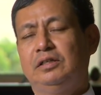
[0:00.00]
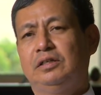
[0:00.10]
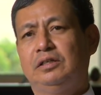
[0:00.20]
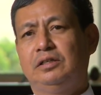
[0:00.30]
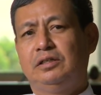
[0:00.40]

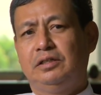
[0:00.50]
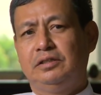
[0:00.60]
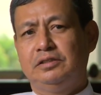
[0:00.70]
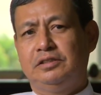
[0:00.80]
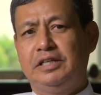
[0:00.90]
uh,
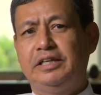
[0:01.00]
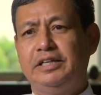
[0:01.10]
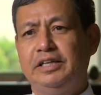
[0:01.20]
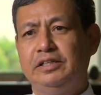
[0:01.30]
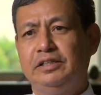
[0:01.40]

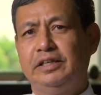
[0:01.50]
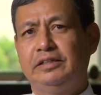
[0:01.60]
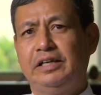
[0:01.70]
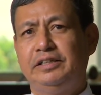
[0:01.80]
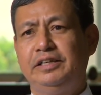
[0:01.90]
started in the
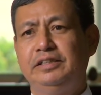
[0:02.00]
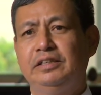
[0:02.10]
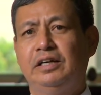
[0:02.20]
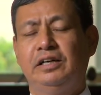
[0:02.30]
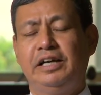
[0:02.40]
19,
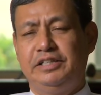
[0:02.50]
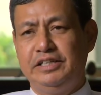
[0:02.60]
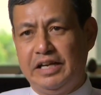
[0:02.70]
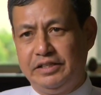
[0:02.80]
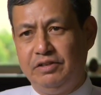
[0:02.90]
uh,
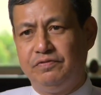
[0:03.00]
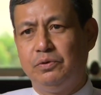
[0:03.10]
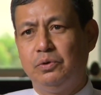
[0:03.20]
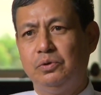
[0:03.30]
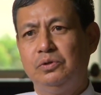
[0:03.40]

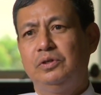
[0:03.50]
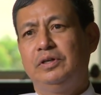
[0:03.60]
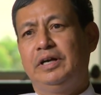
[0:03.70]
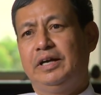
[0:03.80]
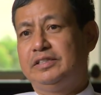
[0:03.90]
1894
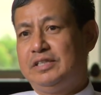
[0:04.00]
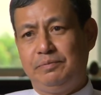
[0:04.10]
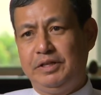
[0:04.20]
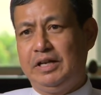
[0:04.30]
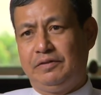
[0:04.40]
and
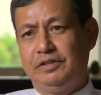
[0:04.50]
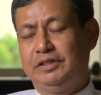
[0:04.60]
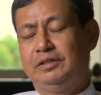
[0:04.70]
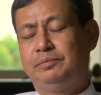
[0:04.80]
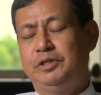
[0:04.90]
something after
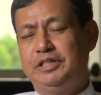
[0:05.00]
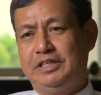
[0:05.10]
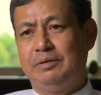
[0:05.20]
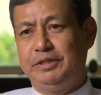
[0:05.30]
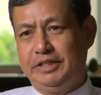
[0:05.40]
the British
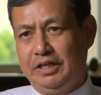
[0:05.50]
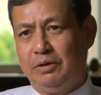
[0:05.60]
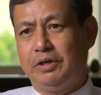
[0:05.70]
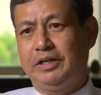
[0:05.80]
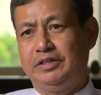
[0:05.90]
coming in
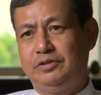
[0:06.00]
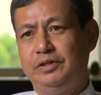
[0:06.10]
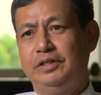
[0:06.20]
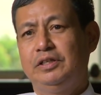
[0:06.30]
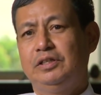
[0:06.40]
our country.